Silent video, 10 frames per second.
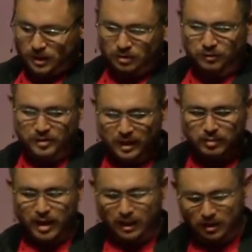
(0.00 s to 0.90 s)
If you think
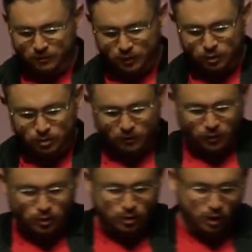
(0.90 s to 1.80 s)
about it, if
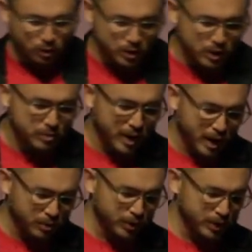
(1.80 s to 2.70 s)
you go to your
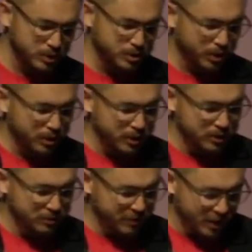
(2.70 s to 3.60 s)
Bible and you turn
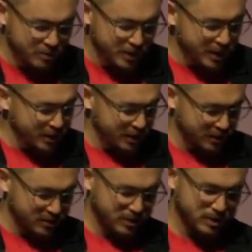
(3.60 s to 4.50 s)
in the very
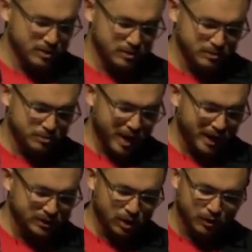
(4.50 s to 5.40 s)
beginning,
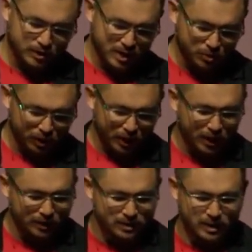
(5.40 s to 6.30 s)
past all the table of
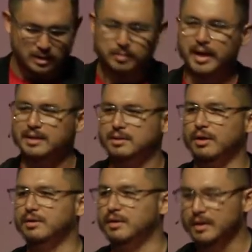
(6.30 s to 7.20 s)
contents, past
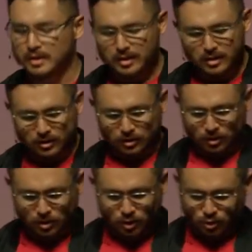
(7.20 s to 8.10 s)
all the, you
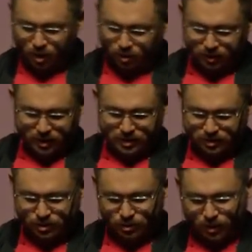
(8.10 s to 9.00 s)
know, who wrote this
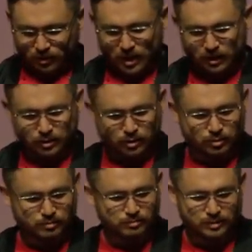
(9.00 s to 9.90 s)
and who wrote that and
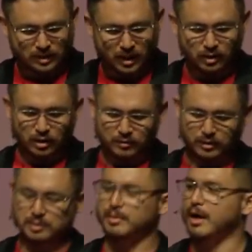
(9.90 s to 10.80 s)
who signed off
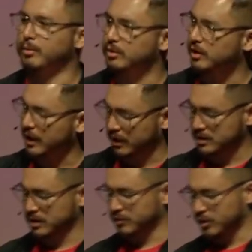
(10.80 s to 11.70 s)
on this Bible and all that kind
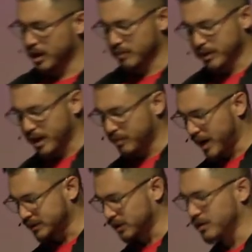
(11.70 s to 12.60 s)
of stuff. You can't
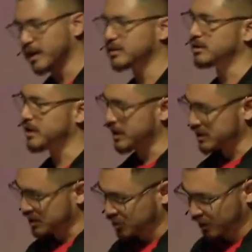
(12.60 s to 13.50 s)
pass all that to
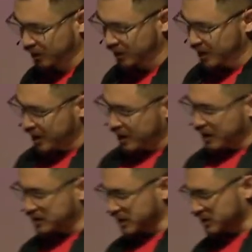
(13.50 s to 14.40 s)
Genesis 1.
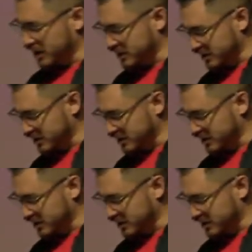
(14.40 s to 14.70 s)
It says this.